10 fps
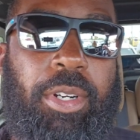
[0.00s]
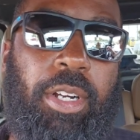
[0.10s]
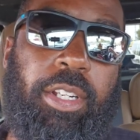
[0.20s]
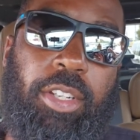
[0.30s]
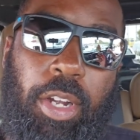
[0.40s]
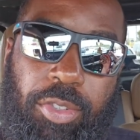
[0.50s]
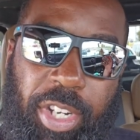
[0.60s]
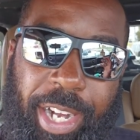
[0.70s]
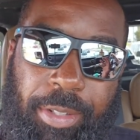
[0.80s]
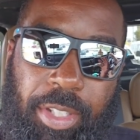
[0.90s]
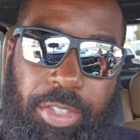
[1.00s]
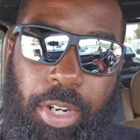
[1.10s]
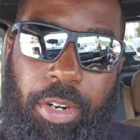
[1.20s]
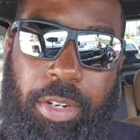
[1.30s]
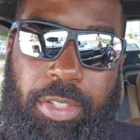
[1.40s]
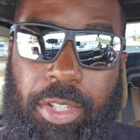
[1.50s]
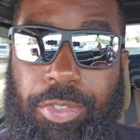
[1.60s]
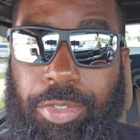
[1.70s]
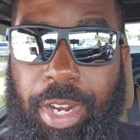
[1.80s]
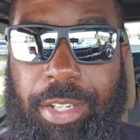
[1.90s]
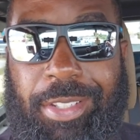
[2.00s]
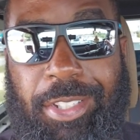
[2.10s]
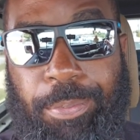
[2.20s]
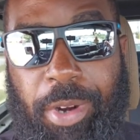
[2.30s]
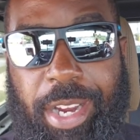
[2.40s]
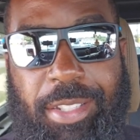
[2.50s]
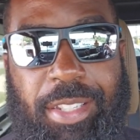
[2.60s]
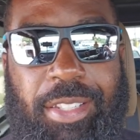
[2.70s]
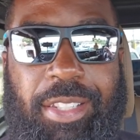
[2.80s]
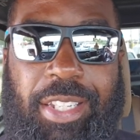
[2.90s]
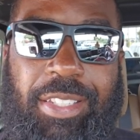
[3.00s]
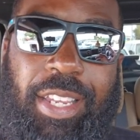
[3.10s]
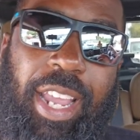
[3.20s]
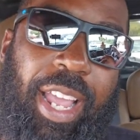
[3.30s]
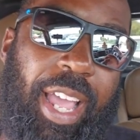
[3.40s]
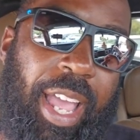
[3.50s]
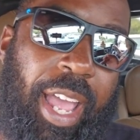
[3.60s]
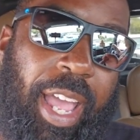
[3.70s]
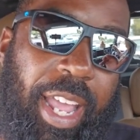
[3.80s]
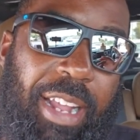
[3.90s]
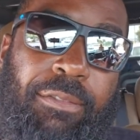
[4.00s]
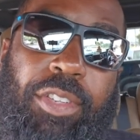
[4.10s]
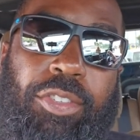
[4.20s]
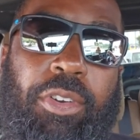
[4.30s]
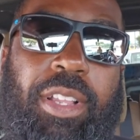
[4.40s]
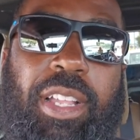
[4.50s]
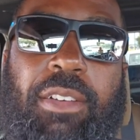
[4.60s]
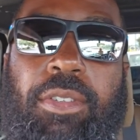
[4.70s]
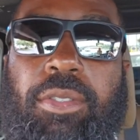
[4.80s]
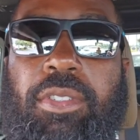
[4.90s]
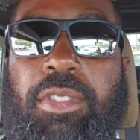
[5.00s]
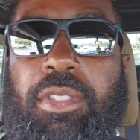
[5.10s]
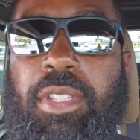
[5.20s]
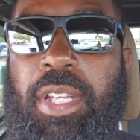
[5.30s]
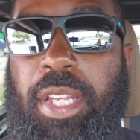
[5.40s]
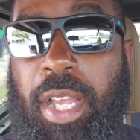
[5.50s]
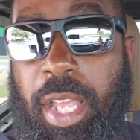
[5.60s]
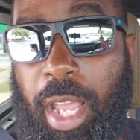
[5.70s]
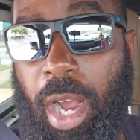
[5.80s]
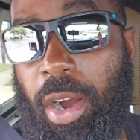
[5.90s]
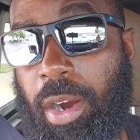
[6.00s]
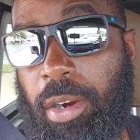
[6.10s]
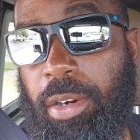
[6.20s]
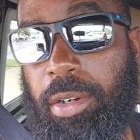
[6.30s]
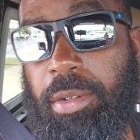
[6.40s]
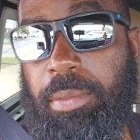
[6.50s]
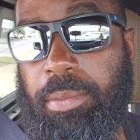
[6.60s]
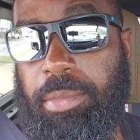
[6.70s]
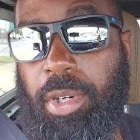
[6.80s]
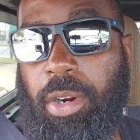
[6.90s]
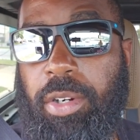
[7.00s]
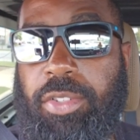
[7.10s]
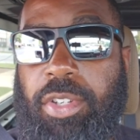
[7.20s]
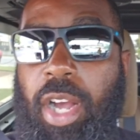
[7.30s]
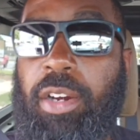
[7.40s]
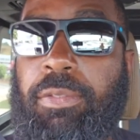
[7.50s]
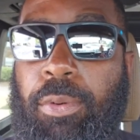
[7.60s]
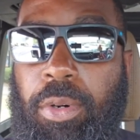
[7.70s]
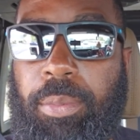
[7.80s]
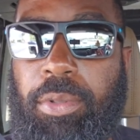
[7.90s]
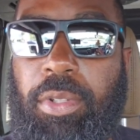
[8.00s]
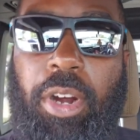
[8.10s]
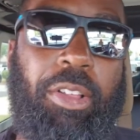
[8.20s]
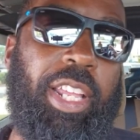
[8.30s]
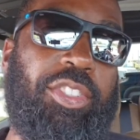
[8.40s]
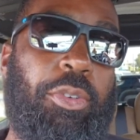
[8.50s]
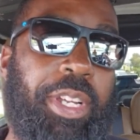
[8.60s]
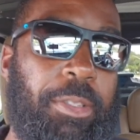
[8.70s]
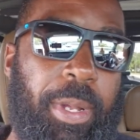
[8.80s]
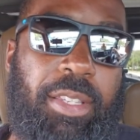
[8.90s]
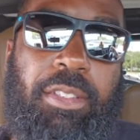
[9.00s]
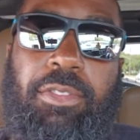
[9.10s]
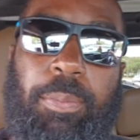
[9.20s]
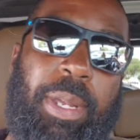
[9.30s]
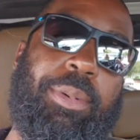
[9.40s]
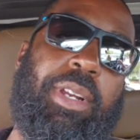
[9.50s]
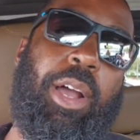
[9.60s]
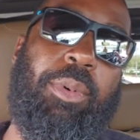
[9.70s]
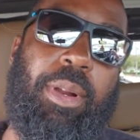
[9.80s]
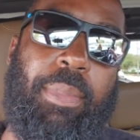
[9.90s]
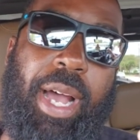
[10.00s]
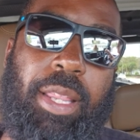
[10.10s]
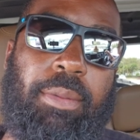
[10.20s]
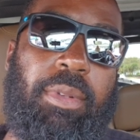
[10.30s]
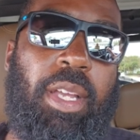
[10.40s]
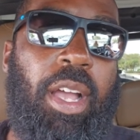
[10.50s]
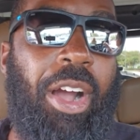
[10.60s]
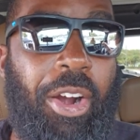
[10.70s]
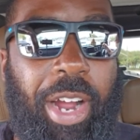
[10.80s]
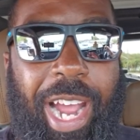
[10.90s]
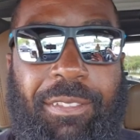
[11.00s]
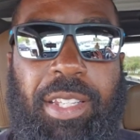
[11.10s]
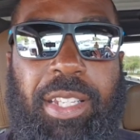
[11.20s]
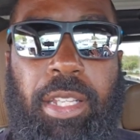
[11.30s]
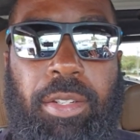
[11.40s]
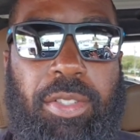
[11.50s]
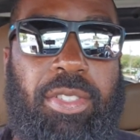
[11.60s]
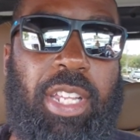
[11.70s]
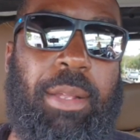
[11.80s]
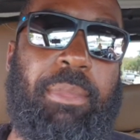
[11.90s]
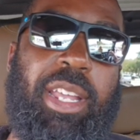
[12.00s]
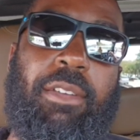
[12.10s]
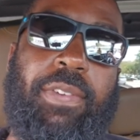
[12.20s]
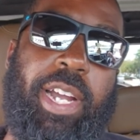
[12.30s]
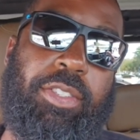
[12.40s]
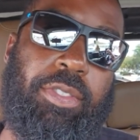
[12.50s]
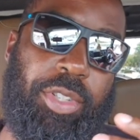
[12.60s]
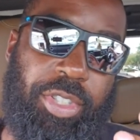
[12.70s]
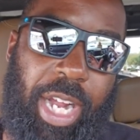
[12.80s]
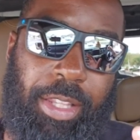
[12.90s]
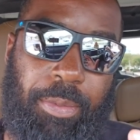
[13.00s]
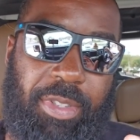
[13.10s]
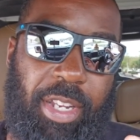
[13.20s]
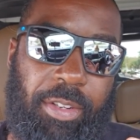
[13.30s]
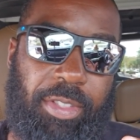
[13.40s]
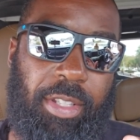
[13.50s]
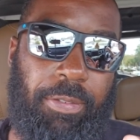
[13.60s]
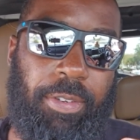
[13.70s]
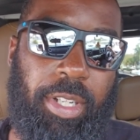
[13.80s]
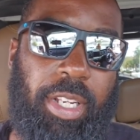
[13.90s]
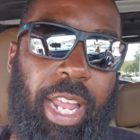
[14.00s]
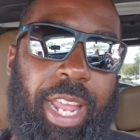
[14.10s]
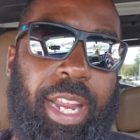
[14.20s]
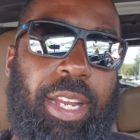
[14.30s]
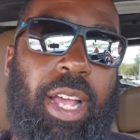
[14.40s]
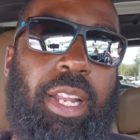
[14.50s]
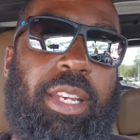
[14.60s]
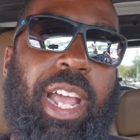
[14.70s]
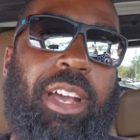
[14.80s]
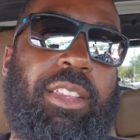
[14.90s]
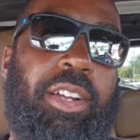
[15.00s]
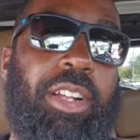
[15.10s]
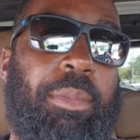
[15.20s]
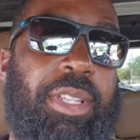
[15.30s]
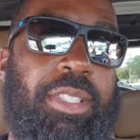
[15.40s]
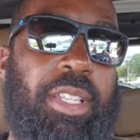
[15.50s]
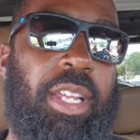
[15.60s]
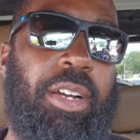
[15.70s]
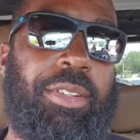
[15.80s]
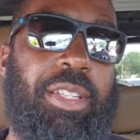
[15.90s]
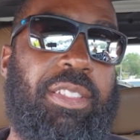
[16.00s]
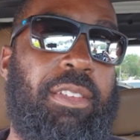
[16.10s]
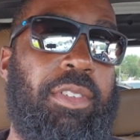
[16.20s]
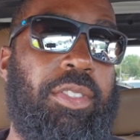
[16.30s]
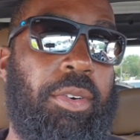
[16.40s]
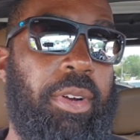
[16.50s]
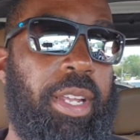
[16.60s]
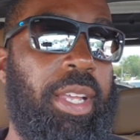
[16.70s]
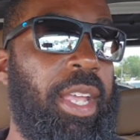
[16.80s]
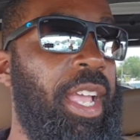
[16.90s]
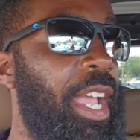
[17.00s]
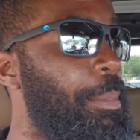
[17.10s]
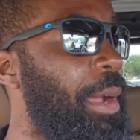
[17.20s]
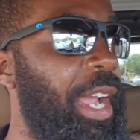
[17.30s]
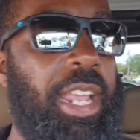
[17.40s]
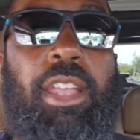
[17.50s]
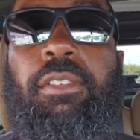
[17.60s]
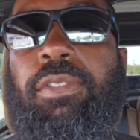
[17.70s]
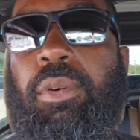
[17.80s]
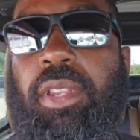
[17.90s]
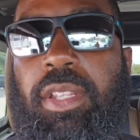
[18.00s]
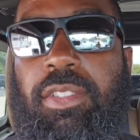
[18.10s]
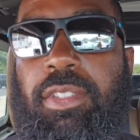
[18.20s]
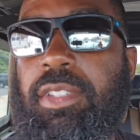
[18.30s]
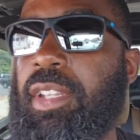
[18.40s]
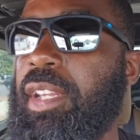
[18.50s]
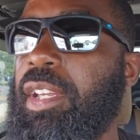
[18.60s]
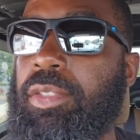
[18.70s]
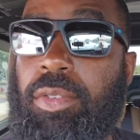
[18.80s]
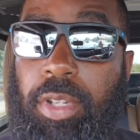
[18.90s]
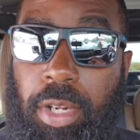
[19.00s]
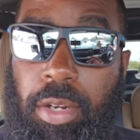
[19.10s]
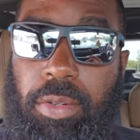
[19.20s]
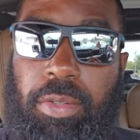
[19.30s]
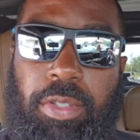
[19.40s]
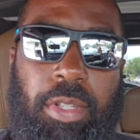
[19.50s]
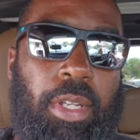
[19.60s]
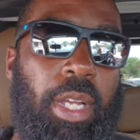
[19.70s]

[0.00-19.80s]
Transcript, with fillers: gonna go check out these cars, these trucks, these prices, these inventory levels. Are cars unaffordable? Are they too expensive? Do people not want to buy them? Uh, have the dealers and manufacturers shot themselves in the foot and now they're going to be sitting on this inventory and paying for this through the nose